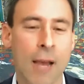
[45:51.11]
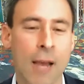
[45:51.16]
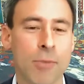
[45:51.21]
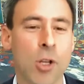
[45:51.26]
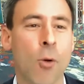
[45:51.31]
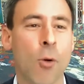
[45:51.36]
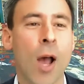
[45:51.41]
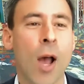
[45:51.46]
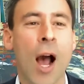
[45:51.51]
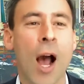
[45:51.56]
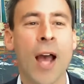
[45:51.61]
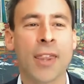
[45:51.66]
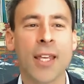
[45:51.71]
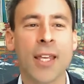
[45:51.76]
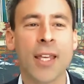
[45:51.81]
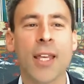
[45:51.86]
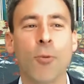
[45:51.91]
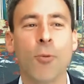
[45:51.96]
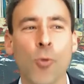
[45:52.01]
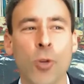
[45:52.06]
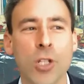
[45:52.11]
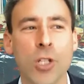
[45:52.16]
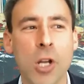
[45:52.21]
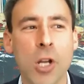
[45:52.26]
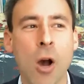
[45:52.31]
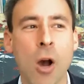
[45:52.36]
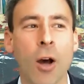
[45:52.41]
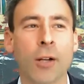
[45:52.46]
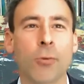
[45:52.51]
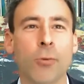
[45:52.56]
So I think it was
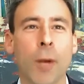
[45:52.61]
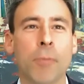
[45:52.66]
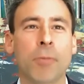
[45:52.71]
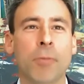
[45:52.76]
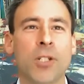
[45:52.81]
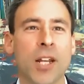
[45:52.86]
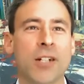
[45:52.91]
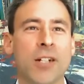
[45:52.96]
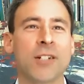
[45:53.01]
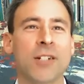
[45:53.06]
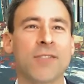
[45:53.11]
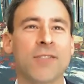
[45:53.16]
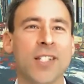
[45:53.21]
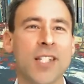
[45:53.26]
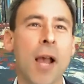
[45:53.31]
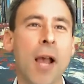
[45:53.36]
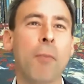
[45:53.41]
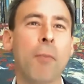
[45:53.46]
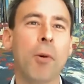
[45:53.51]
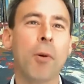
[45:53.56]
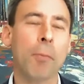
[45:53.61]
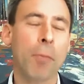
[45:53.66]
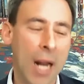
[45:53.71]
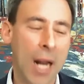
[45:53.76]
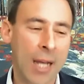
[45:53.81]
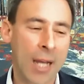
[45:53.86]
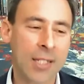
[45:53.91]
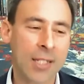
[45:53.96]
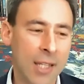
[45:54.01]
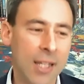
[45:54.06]
not a representative sample, but
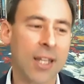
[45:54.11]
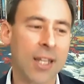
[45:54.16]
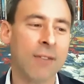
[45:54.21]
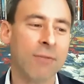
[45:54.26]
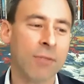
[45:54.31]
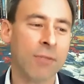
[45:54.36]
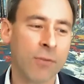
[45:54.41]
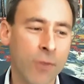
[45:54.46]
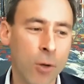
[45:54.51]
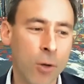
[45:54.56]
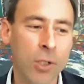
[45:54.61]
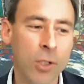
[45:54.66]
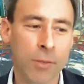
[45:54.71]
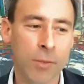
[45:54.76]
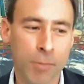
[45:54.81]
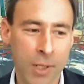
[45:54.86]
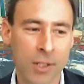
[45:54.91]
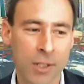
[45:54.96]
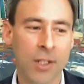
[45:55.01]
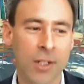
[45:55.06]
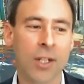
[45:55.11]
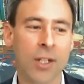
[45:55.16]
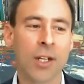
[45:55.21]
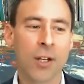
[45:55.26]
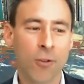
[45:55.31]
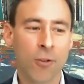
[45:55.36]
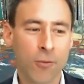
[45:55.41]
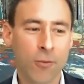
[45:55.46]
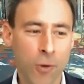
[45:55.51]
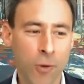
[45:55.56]
I think if the vote had been
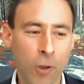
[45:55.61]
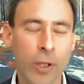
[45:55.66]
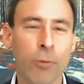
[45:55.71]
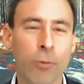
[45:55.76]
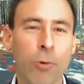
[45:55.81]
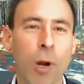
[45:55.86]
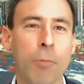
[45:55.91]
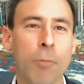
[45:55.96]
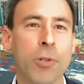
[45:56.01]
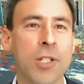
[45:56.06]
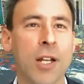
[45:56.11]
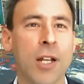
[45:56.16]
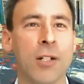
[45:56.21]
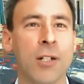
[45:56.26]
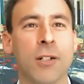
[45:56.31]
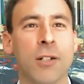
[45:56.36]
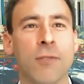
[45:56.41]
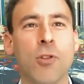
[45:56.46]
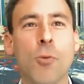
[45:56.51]
fully representative,